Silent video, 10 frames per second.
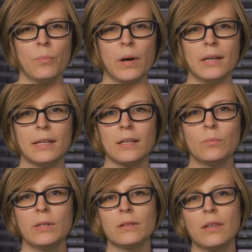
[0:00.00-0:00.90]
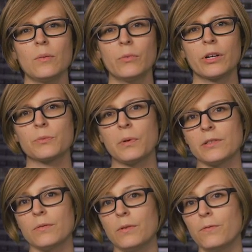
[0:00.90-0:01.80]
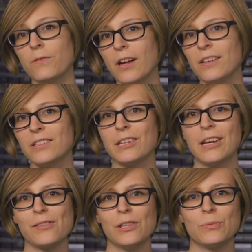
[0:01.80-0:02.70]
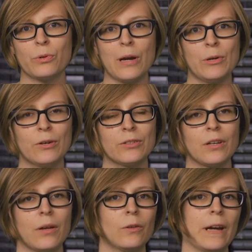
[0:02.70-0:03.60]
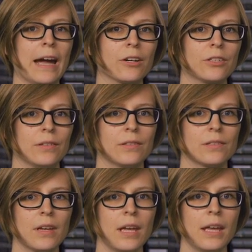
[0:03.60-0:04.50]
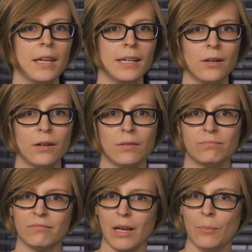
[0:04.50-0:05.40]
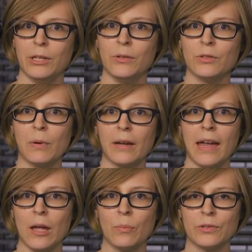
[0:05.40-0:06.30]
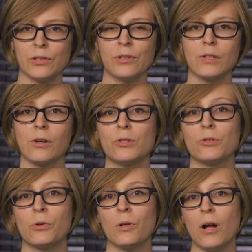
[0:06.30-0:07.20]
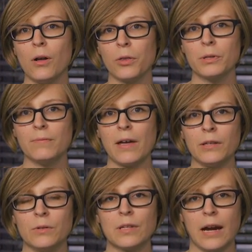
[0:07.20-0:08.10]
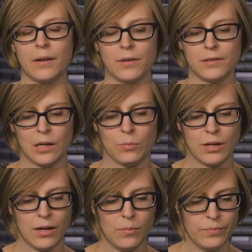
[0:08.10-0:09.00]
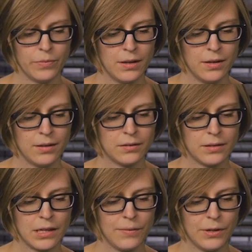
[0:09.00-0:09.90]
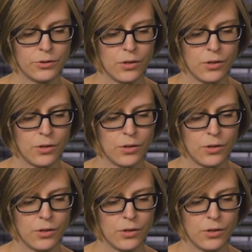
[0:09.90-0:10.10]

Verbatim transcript: But it can be a lot more expressive and fun to connect these parameters to other actions. Here, I'm going to use my hand position to control all three values at the same time. Let's give it a